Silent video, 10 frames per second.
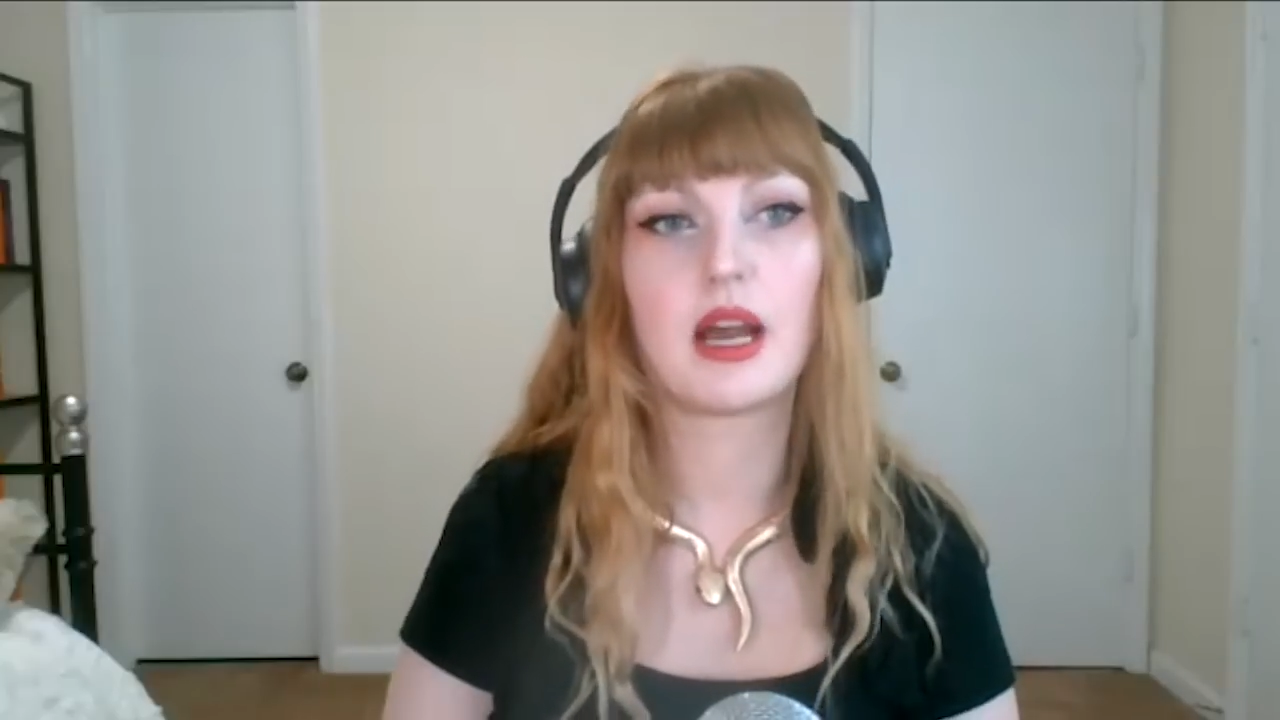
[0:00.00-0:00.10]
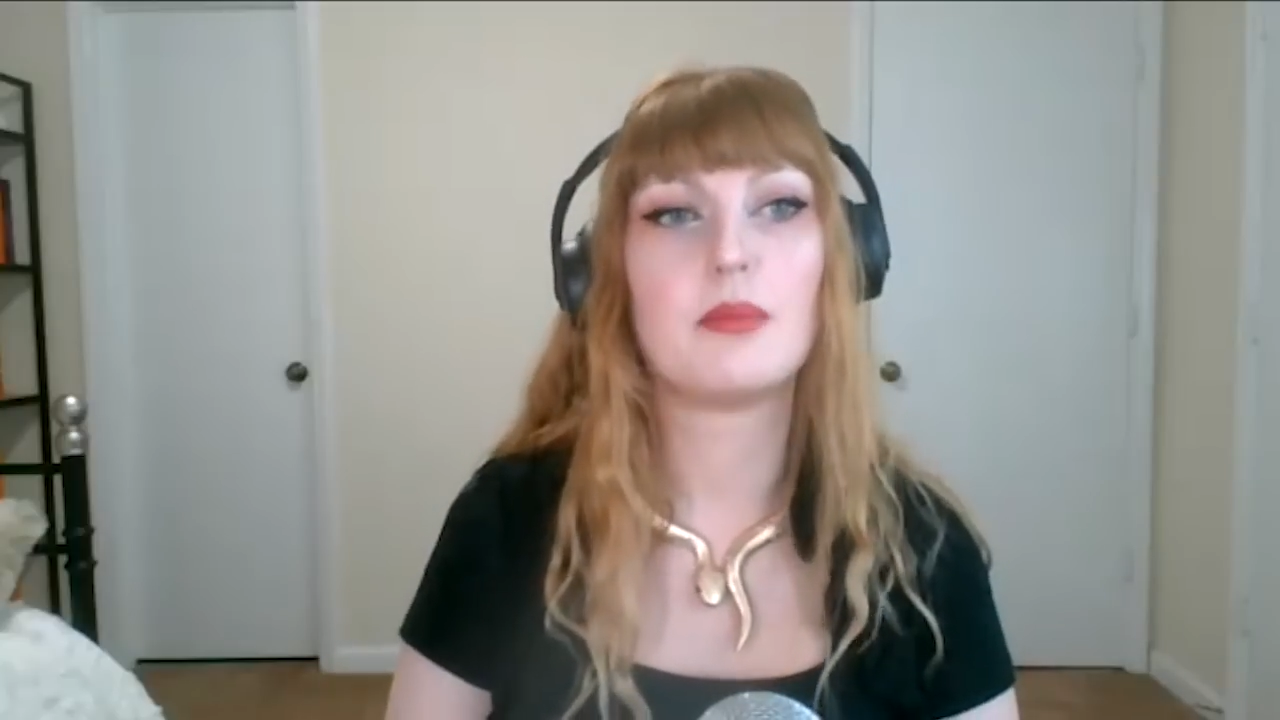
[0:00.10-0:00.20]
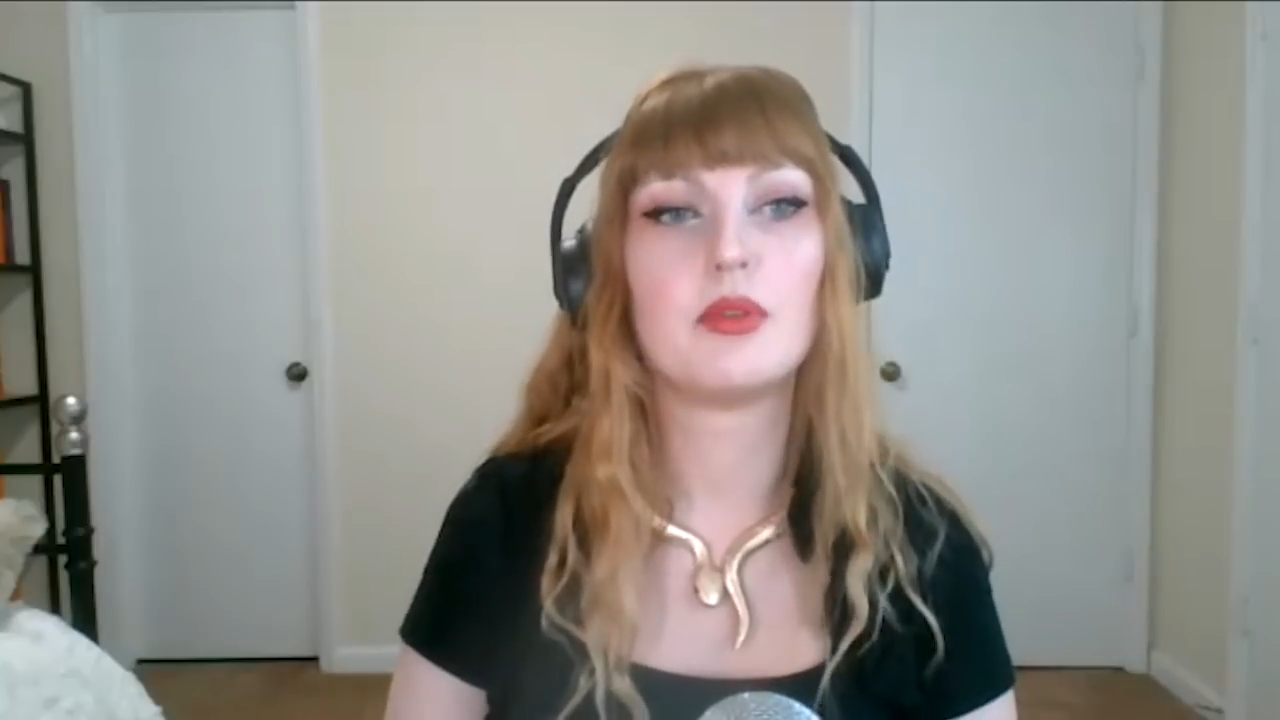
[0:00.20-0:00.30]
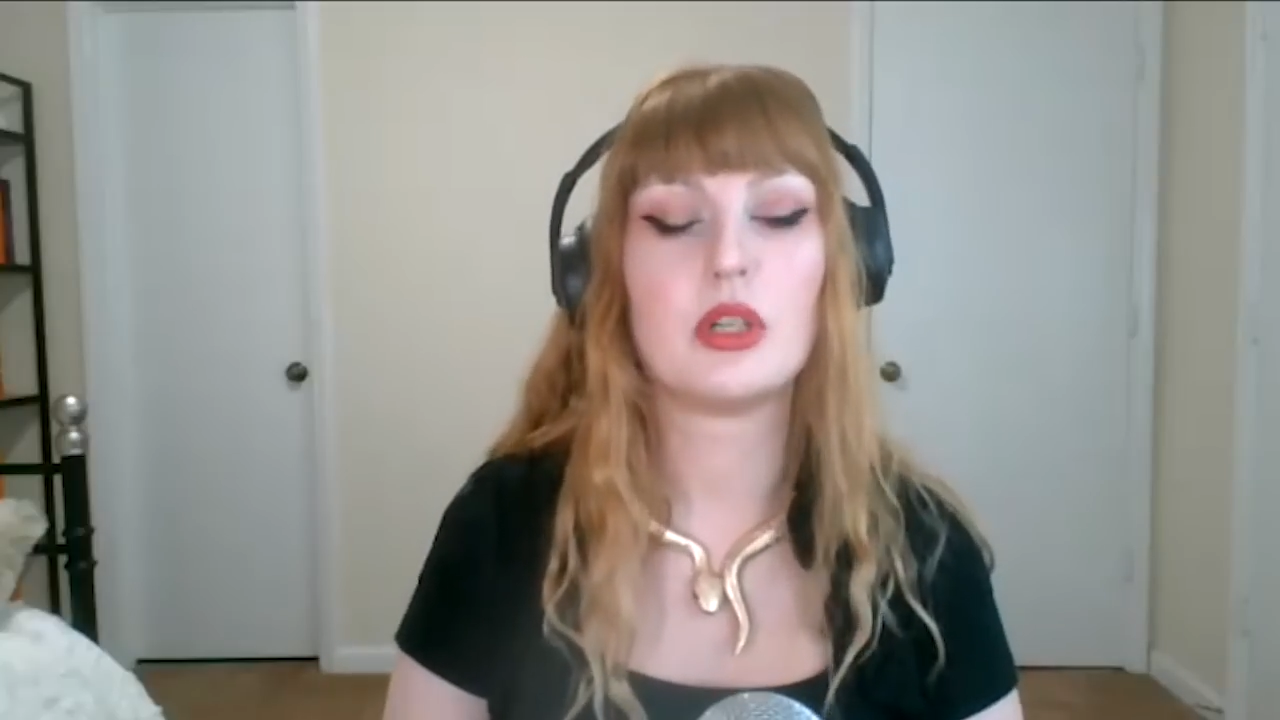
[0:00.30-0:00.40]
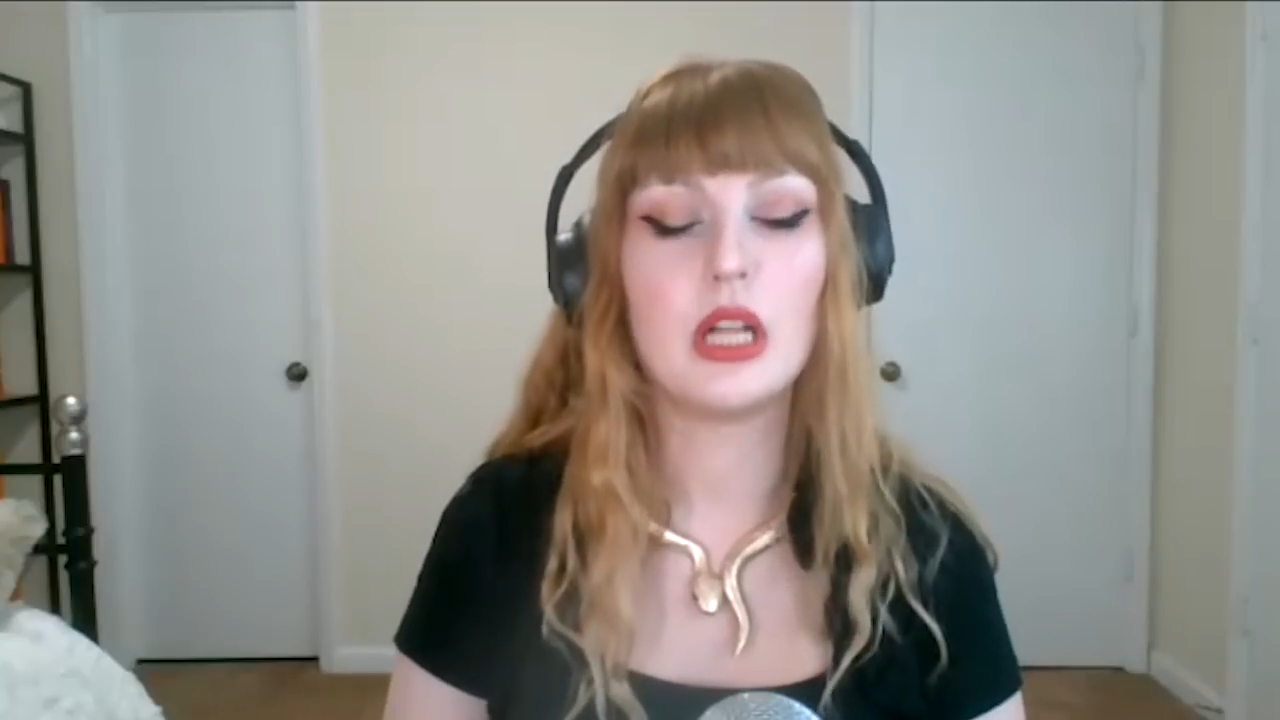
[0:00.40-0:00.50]

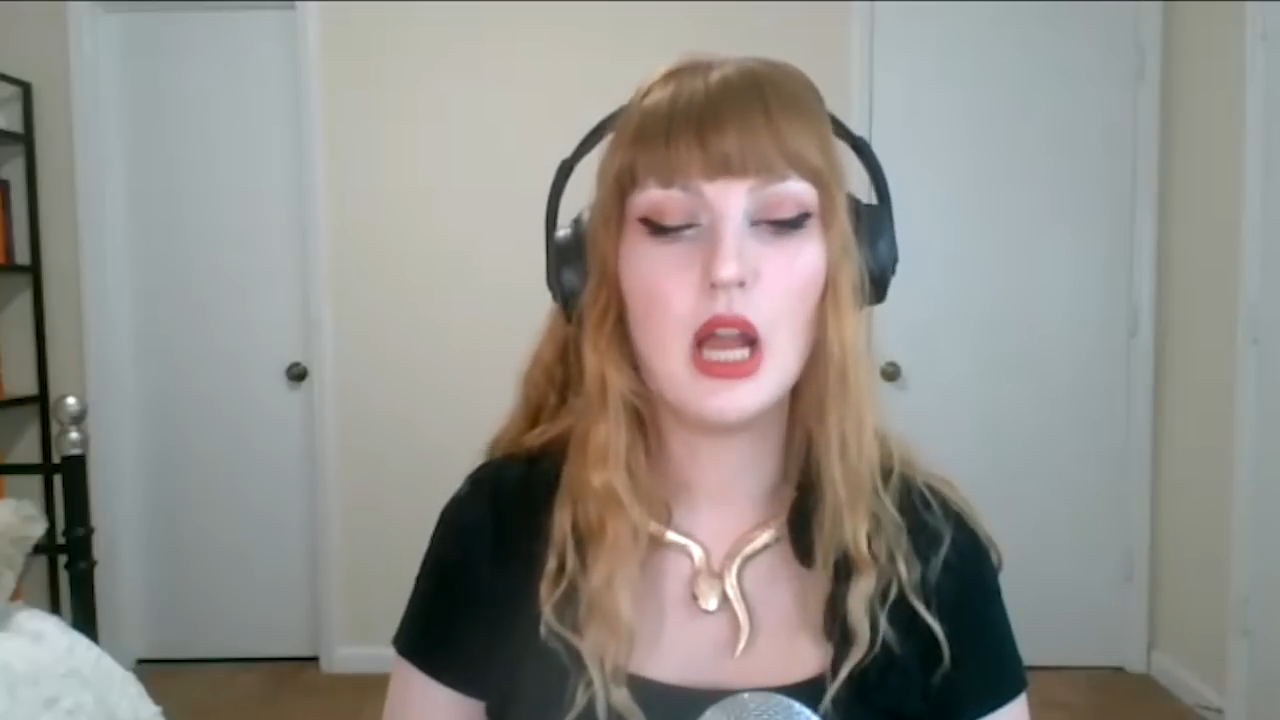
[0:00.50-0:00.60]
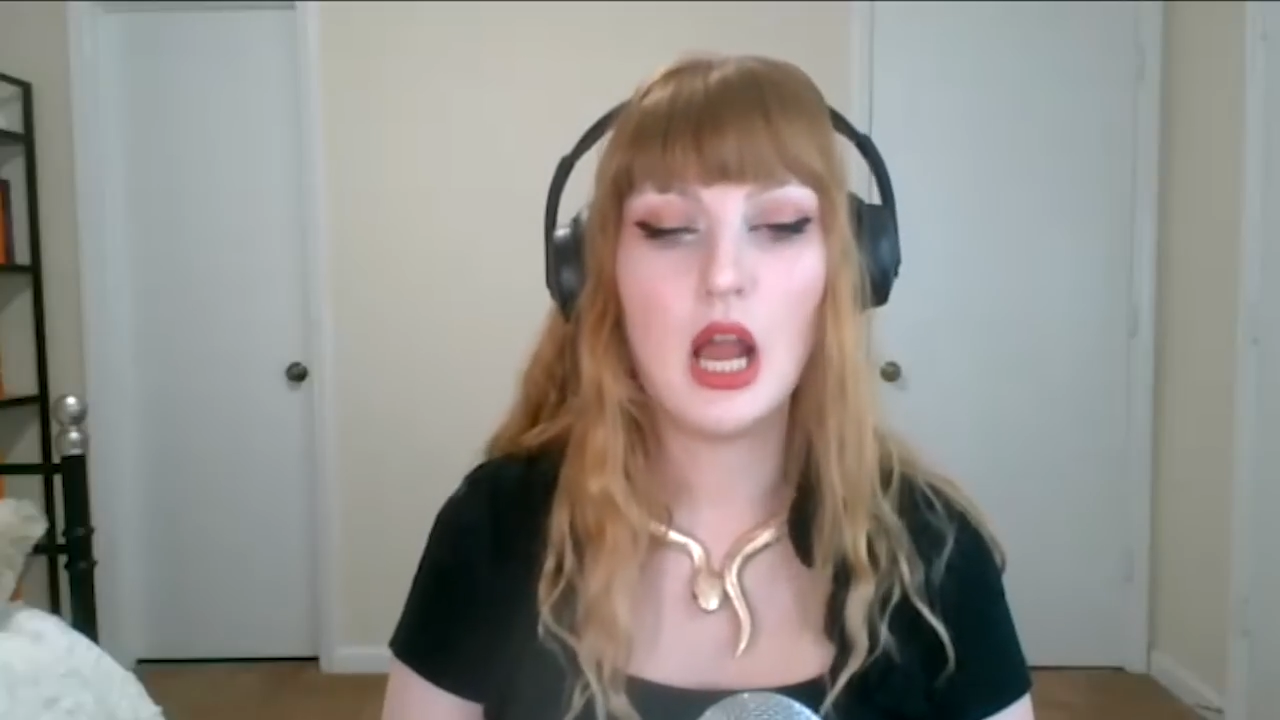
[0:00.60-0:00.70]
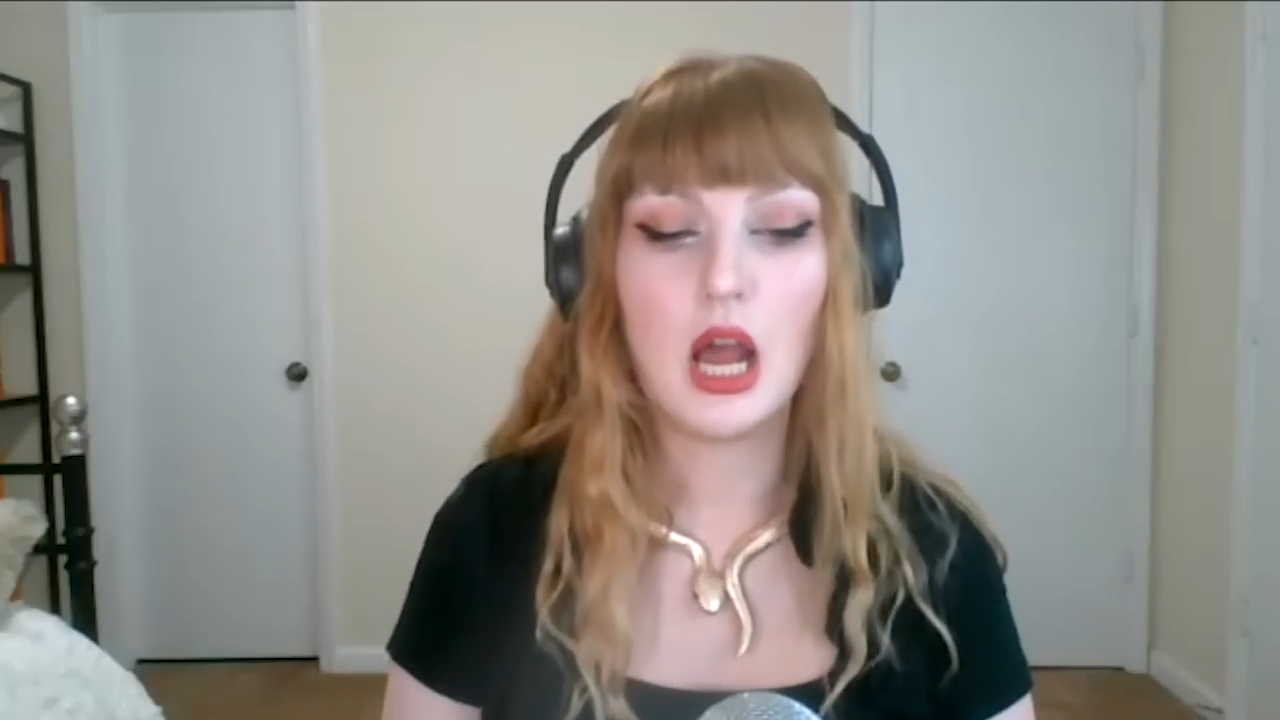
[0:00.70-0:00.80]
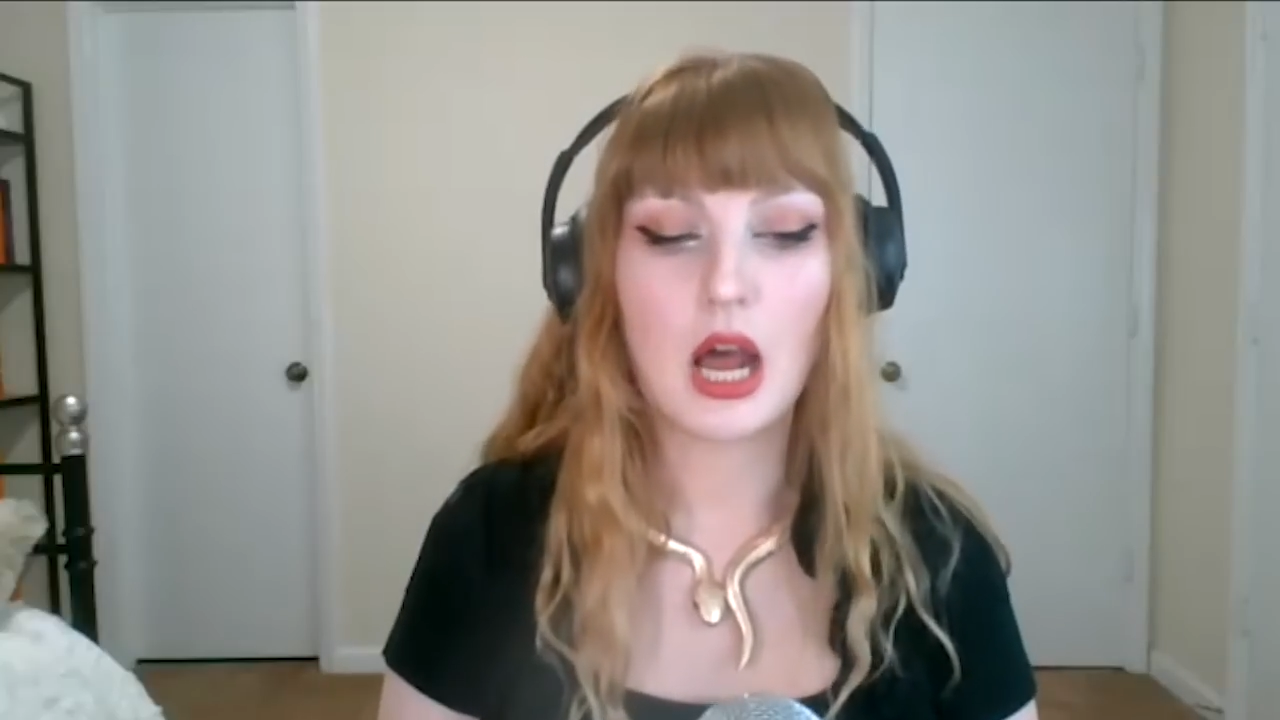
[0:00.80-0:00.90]
Bible,